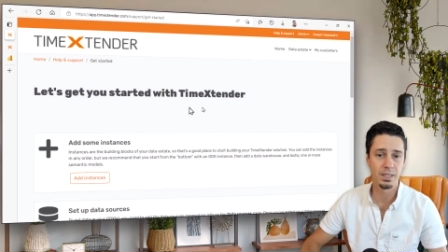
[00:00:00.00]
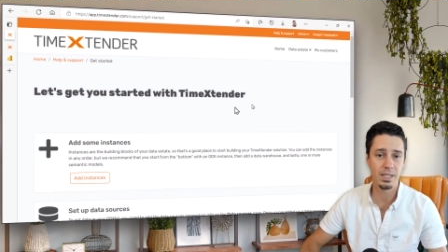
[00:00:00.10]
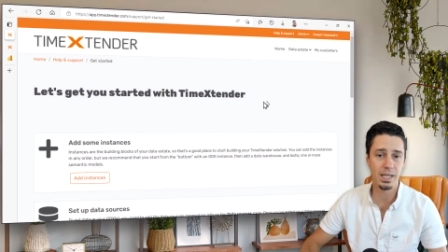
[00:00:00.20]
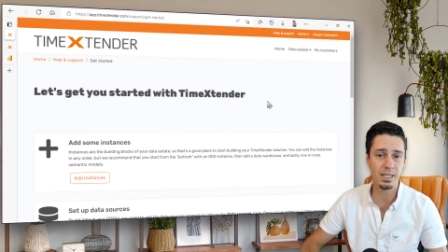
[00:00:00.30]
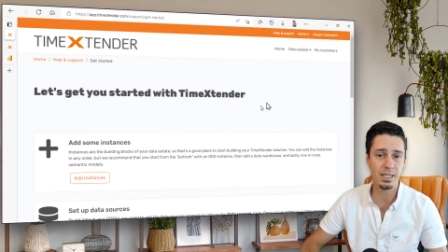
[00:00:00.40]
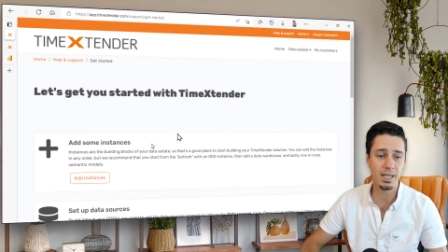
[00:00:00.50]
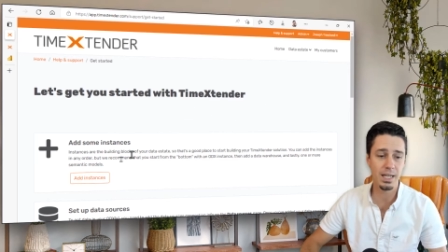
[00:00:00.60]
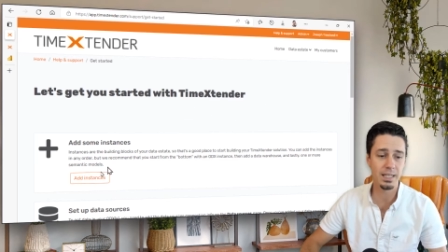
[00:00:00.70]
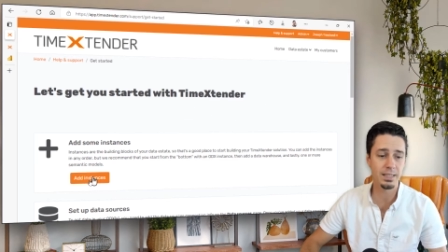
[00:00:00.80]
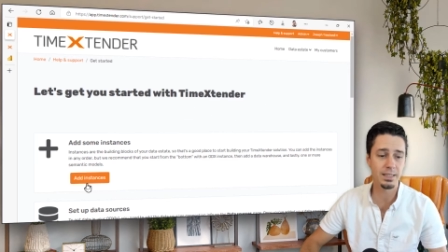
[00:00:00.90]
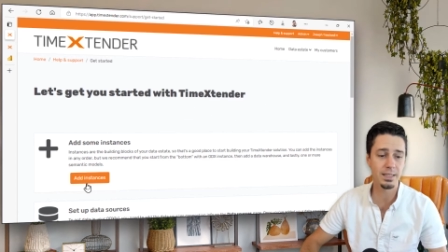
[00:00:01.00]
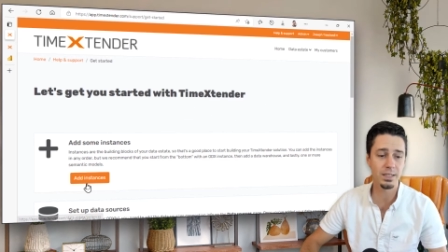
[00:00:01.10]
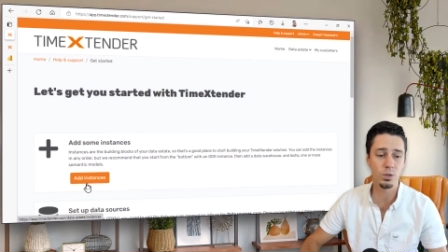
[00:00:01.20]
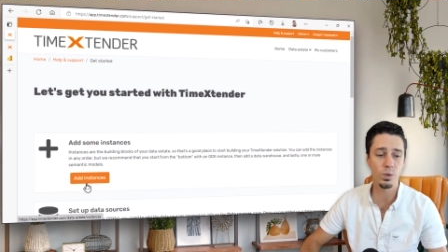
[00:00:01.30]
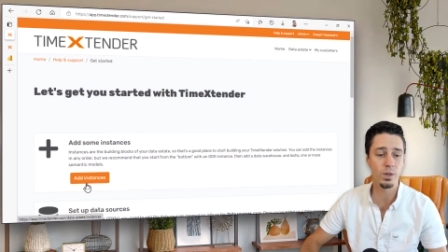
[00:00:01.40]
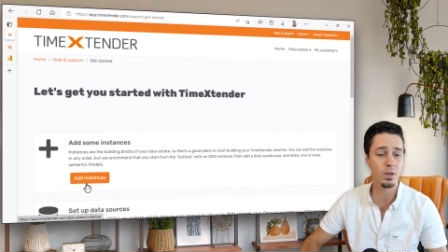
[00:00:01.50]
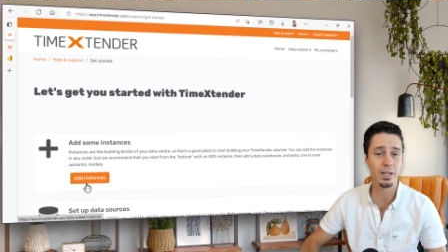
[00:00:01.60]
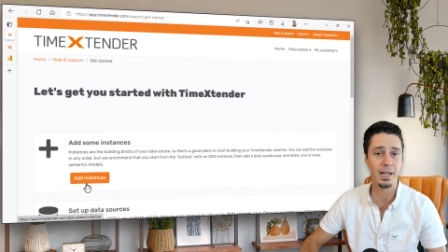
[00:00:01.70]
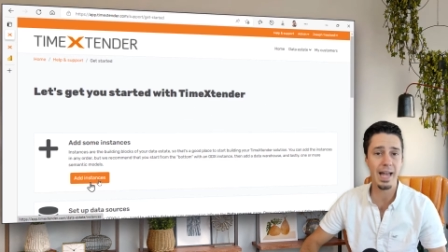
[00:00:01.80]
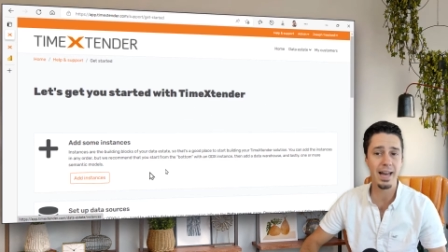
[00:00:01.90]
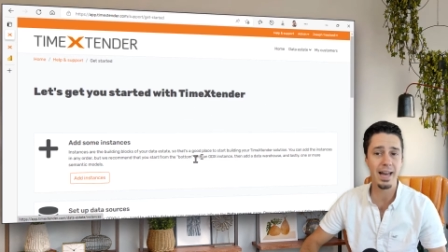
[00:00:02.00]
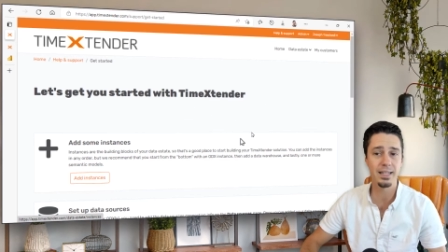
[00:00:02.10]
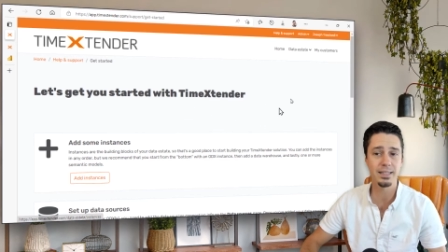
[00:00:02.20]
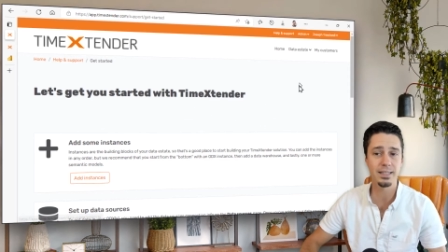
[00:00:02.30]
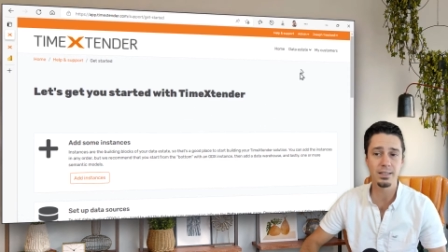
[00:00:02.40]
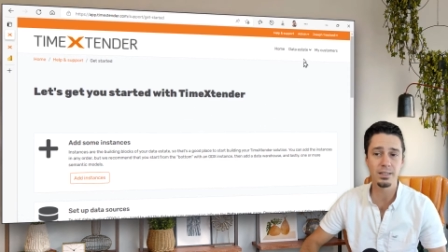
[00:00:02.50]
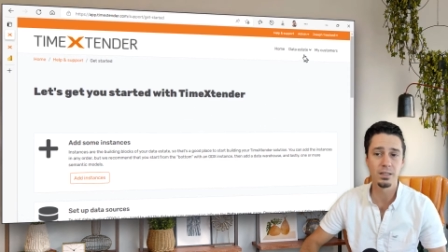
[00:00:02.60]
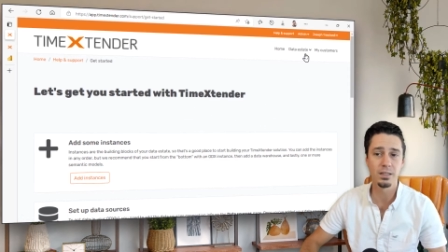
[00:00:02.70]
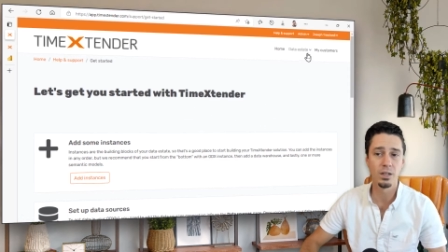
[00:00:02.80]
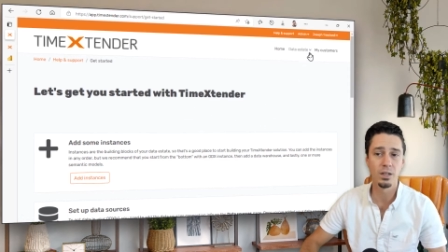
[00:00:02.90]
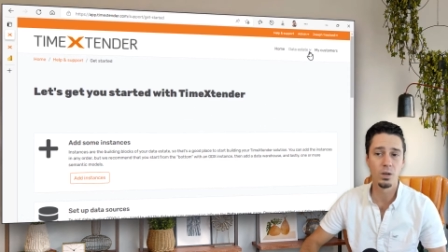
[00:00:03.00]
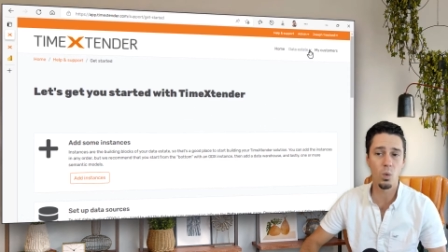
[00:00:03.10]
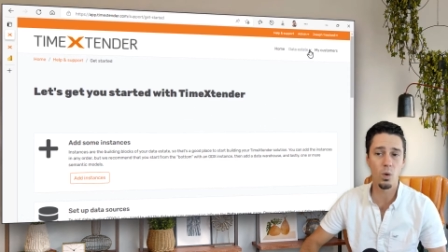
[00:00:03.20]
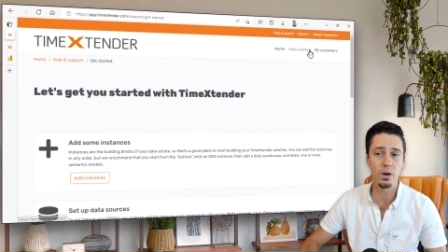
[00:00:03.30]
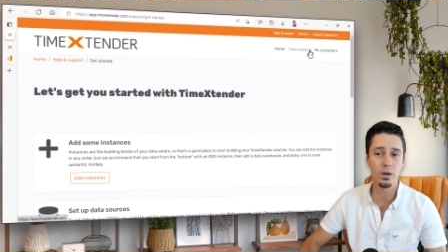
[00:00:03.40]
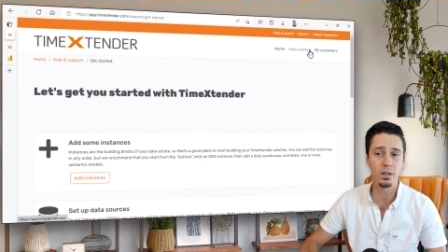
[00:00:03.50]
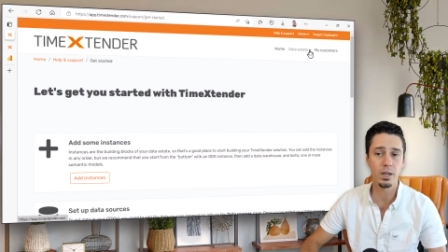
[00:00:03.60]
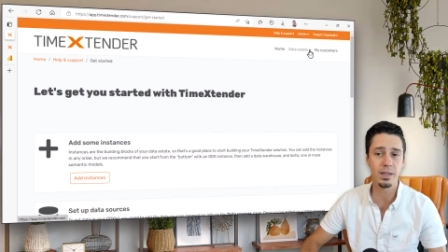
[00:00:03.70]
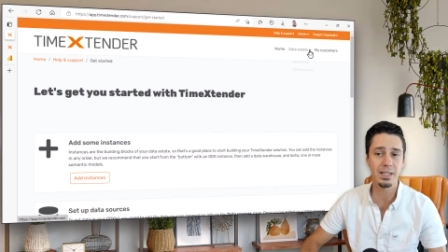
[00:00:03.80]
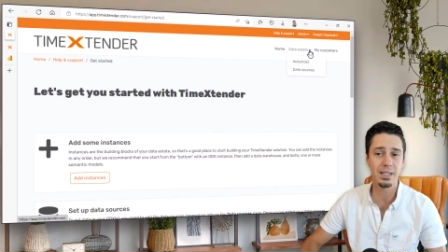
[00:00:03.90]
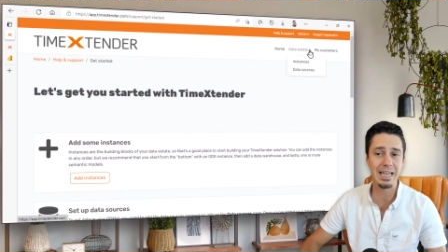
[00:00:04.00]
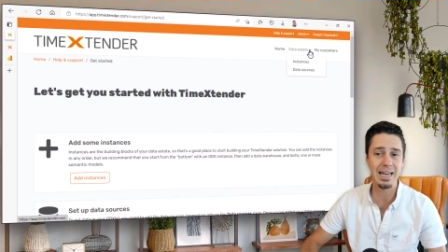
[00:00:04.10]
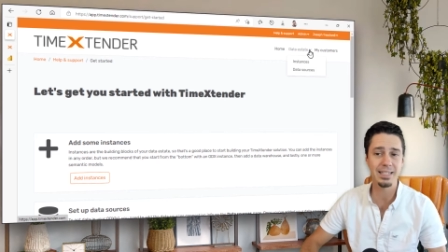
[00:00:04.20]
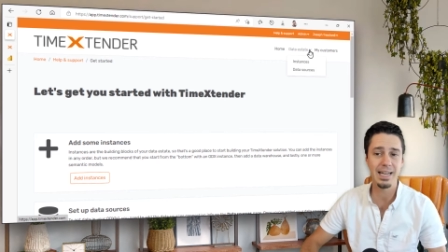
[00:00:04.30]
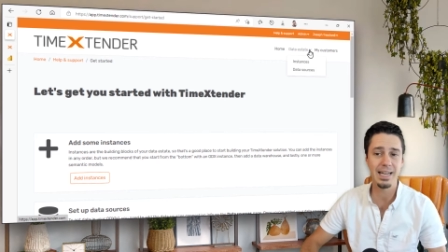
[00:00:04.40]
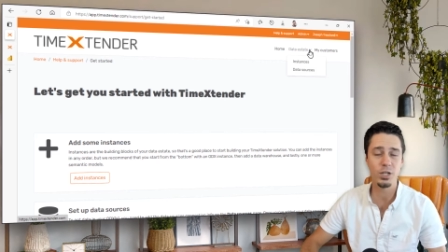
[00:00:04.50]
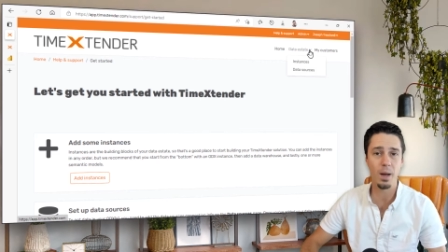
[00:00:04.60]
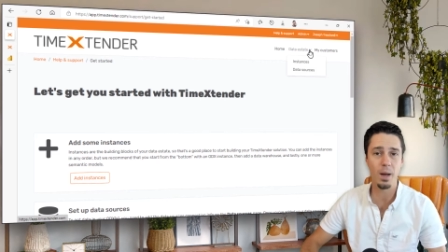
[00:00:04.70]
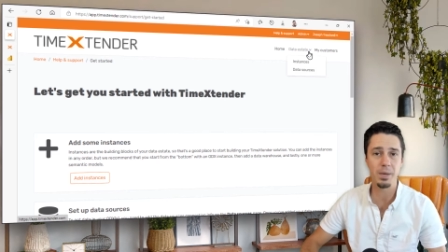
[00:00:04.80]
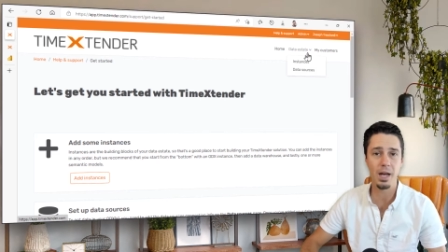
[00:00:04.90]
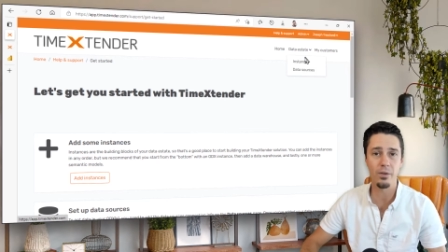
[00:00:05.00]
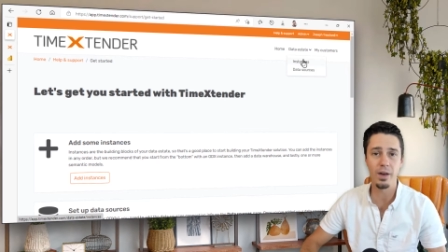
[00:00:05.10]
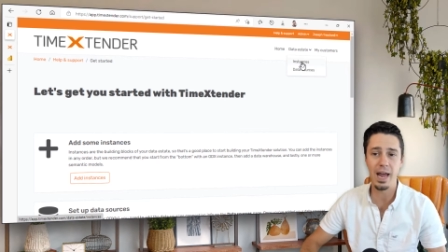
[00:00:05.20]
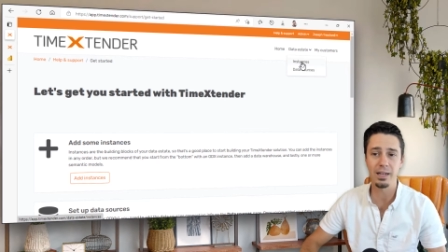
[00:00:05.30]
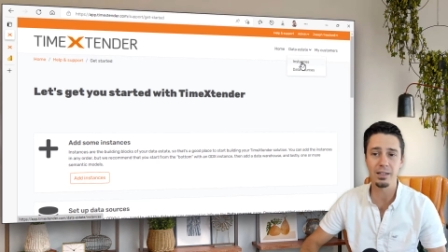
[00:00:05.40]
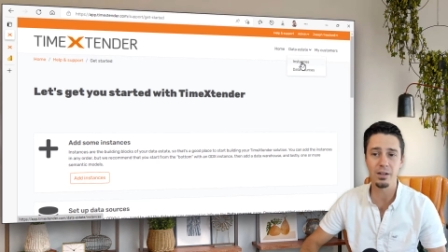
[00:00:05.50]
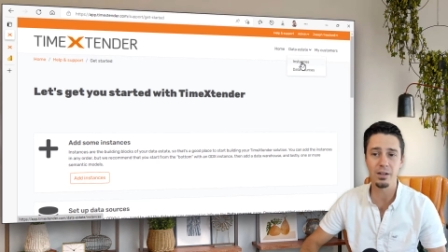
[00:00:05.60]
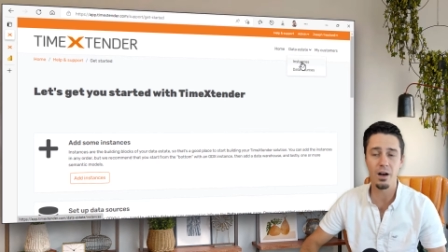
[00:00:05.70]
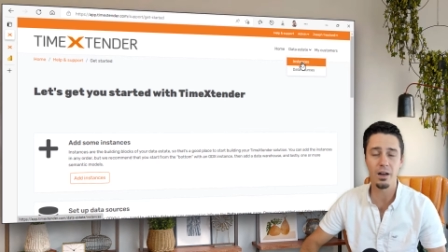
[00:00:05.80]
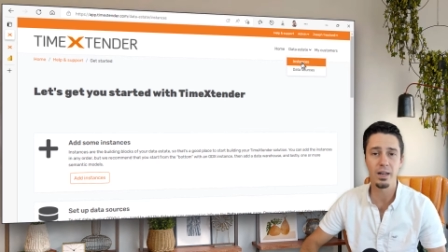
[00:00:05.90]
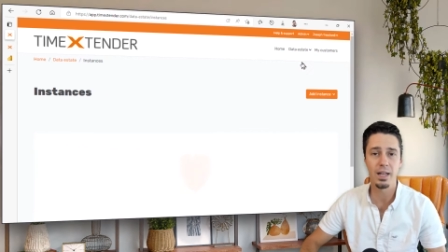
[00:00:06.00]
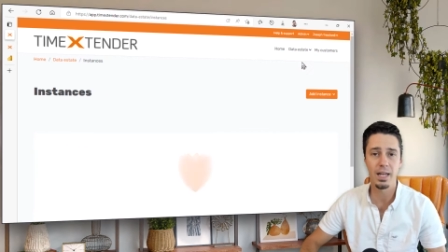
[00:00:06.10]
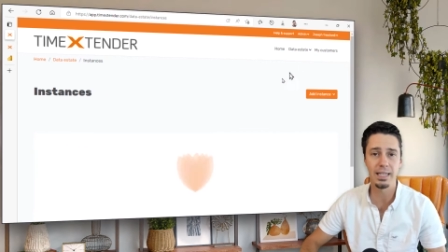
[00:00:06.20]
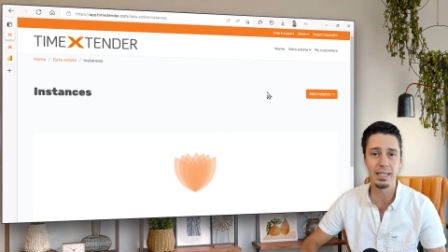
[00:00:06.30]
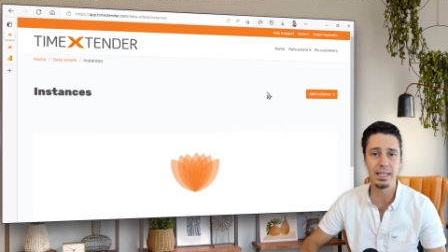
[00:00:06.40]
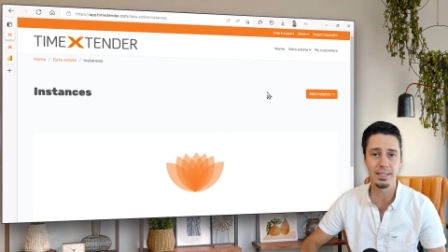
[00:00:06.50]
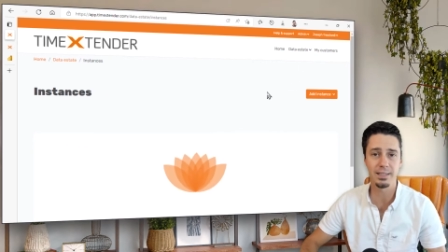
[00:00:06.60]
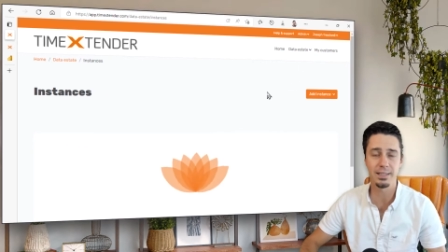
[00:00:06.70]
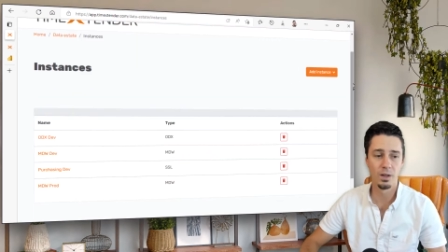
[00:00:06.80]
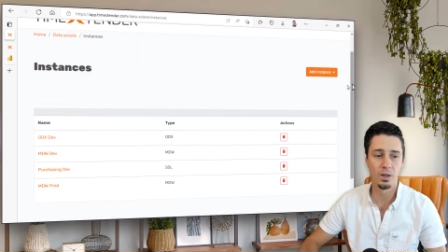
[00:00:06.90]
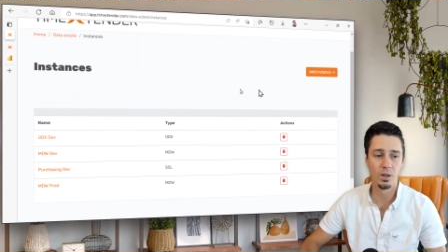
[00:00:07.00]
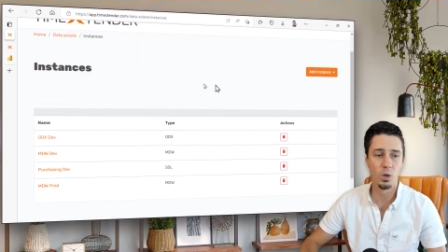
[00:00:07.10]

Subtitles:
To get to the instances, you either click Add Instance or click the Data Estate dropdown and click on Instances.